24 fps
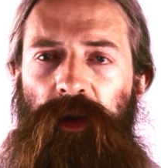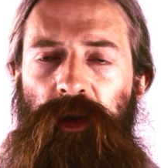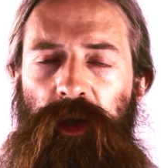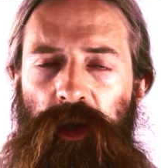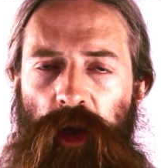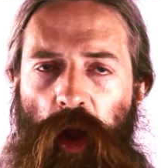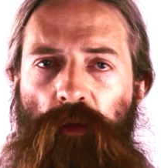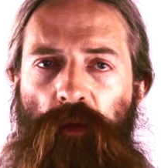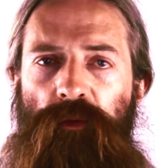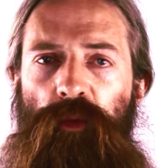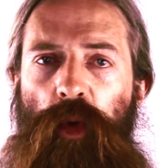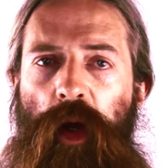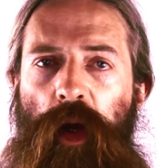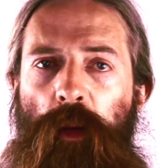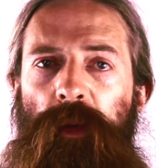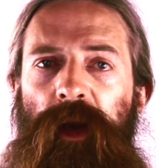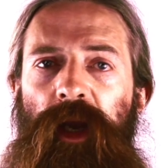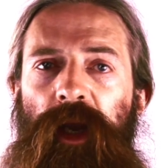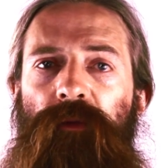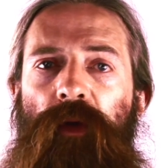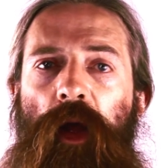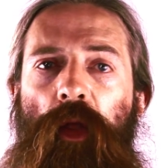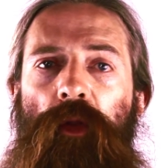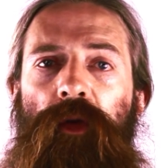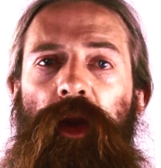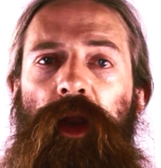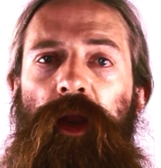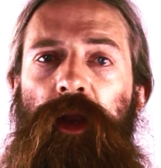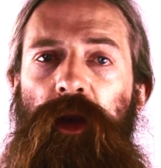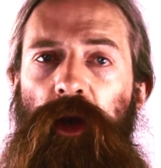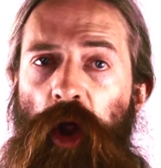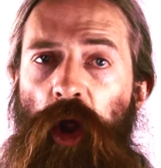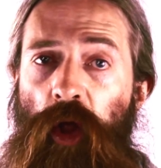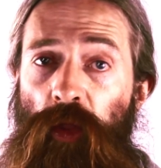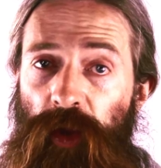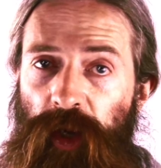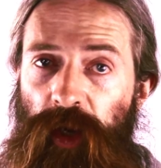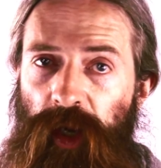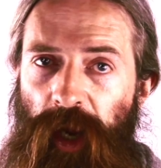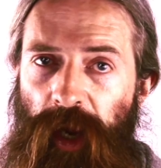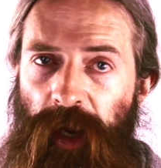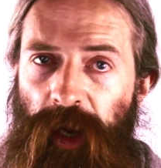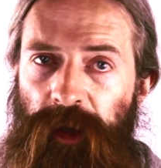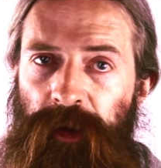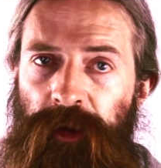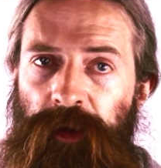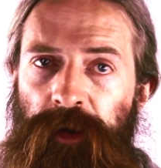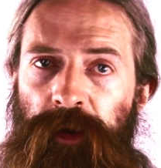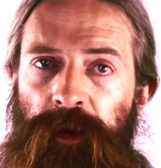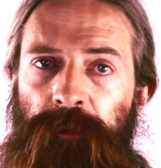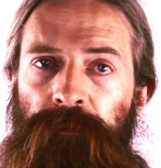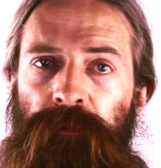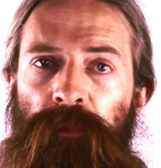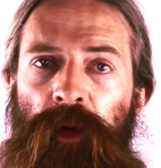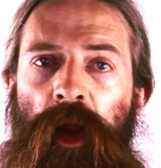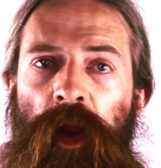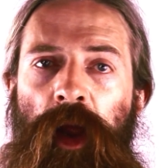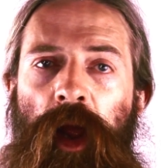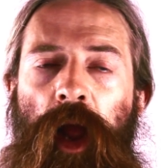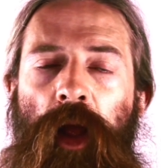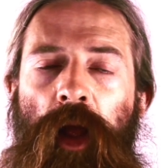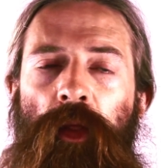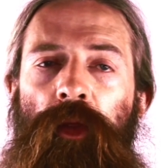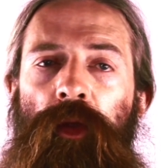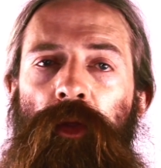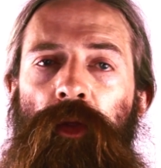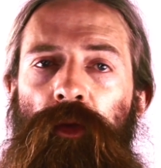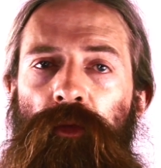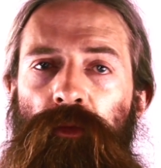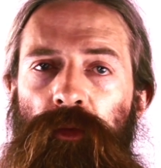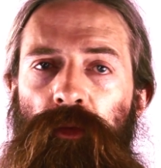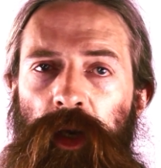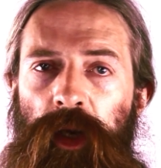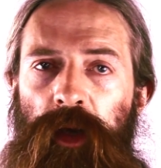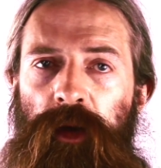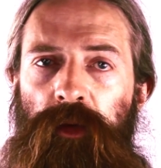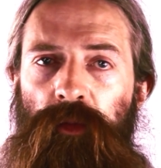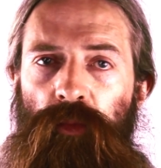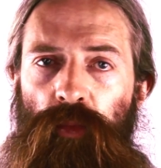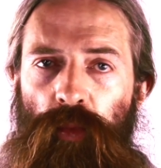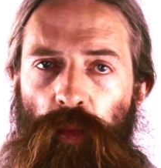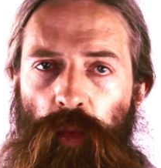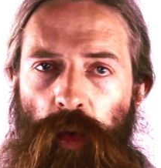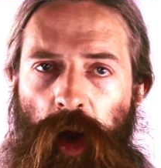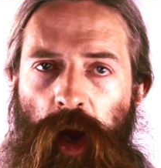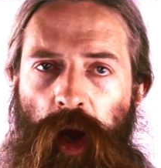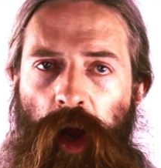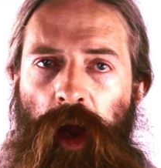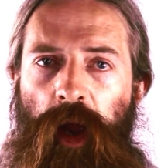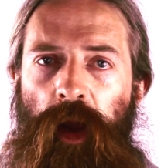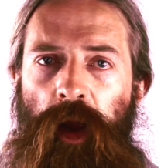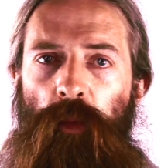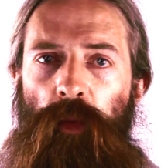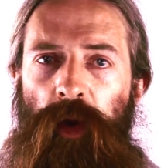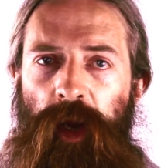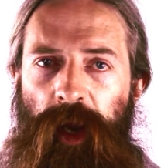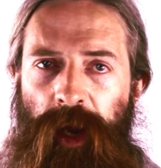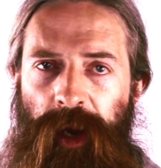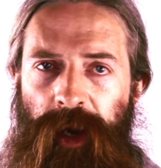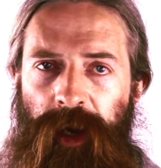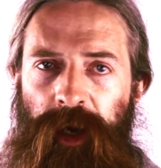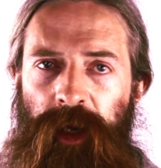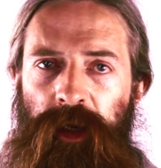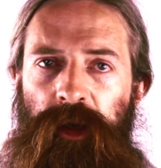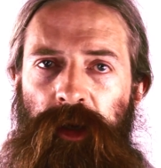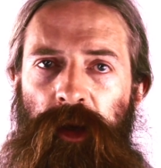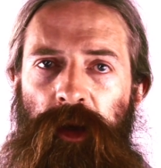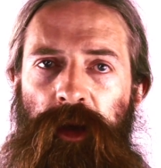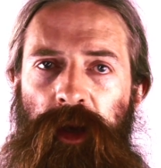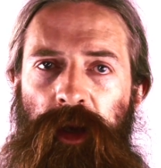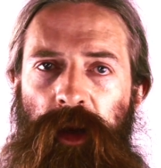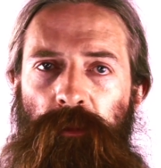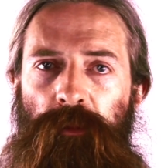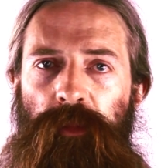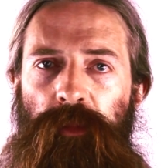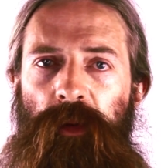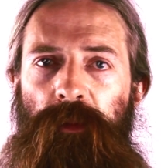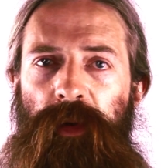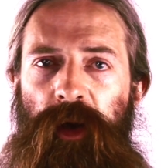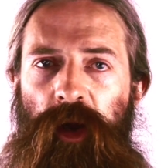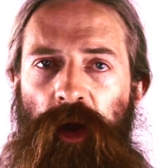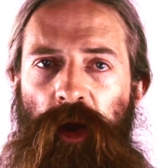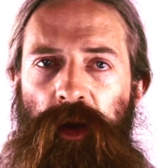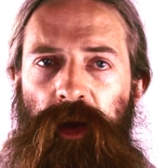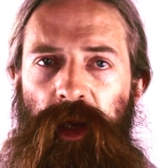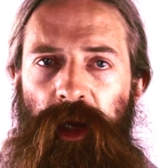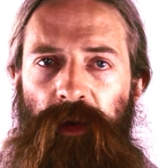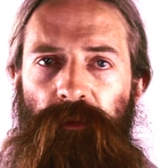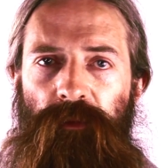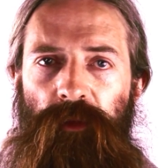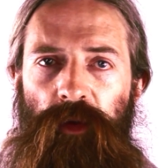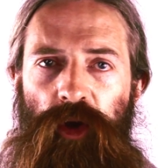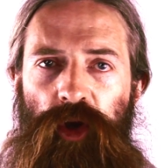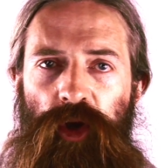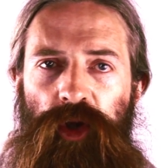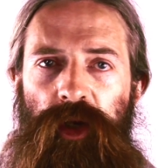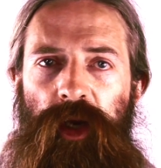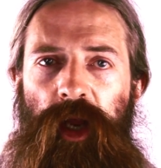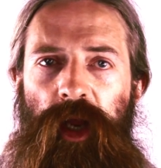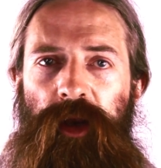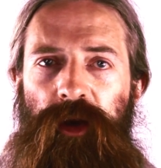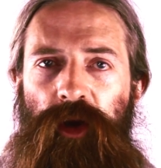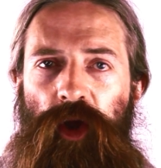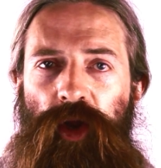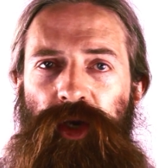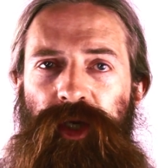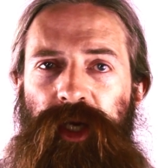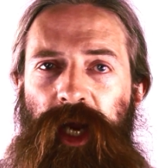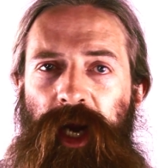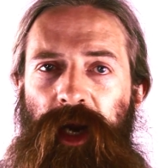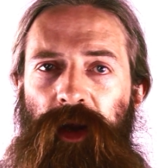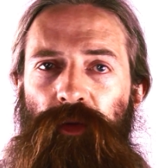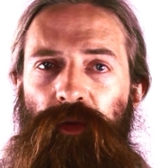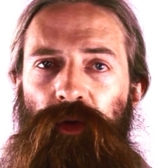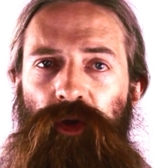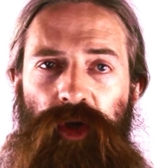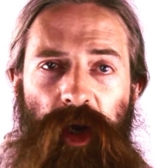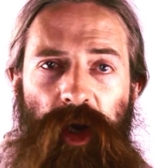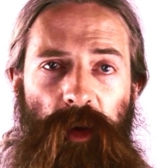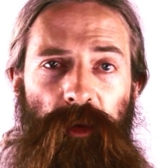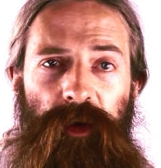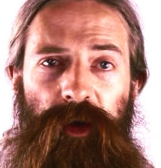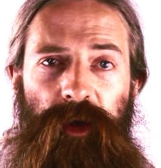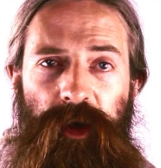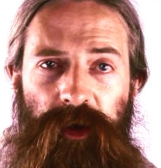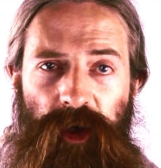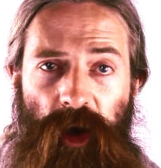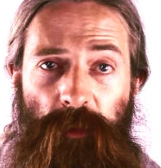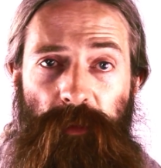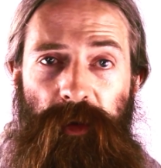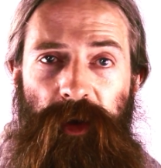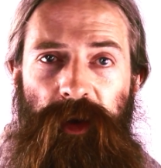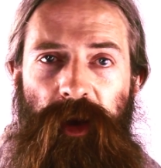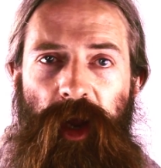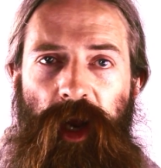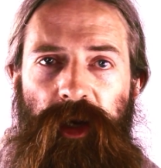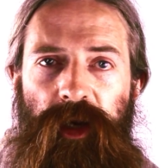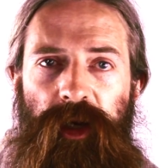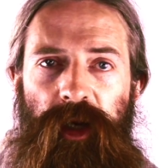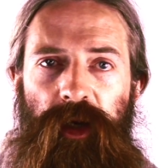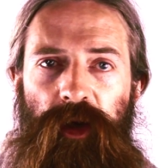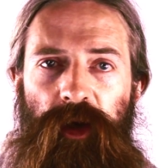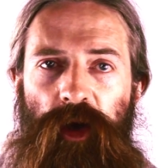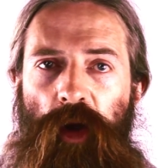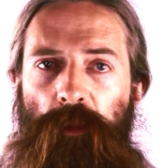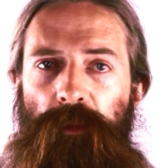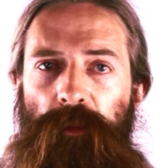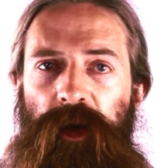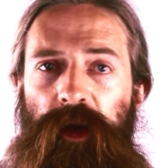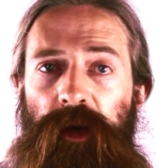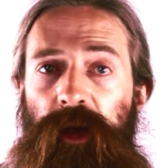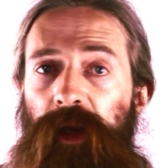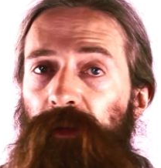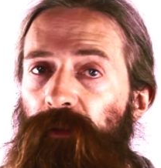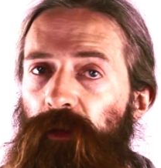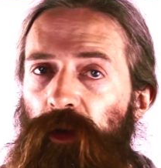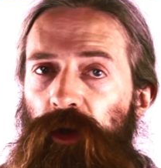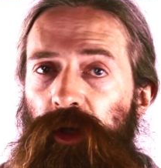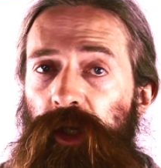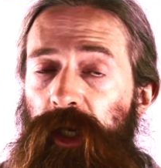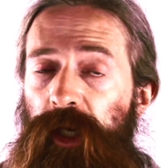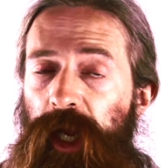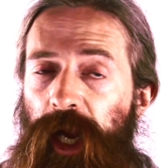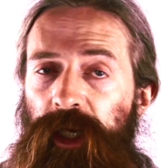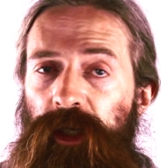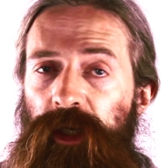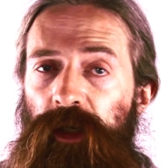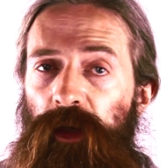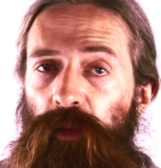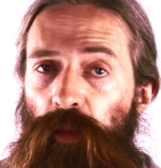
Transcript: overwhelmingly felt that it's not the case, and that the reason why we age is simply because evolution has not taken the trouble to stop us aging, not because evolution actually